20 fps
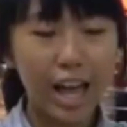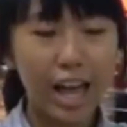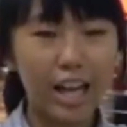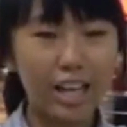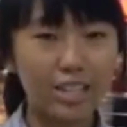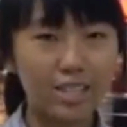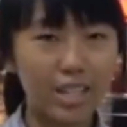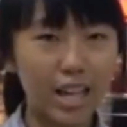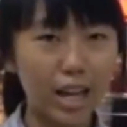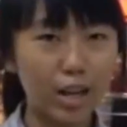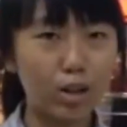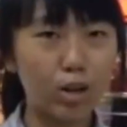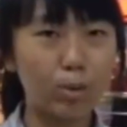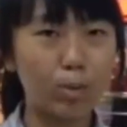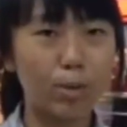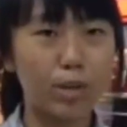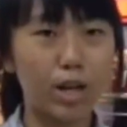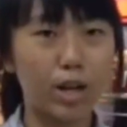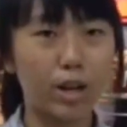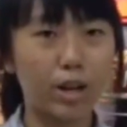as there
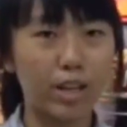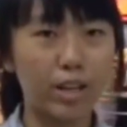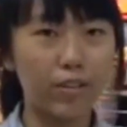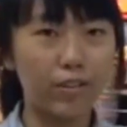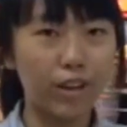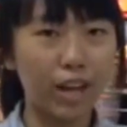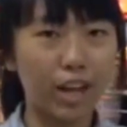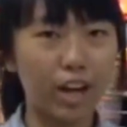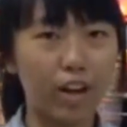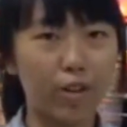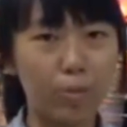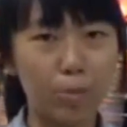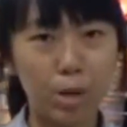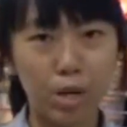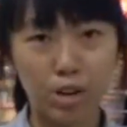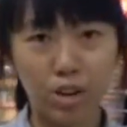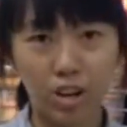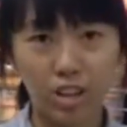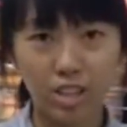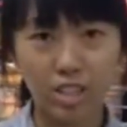could be an effect of
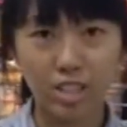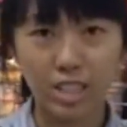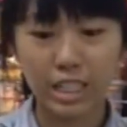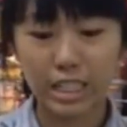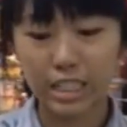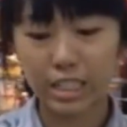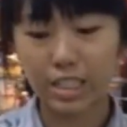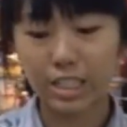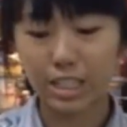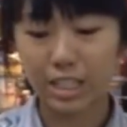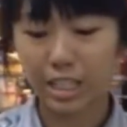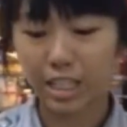periodicity.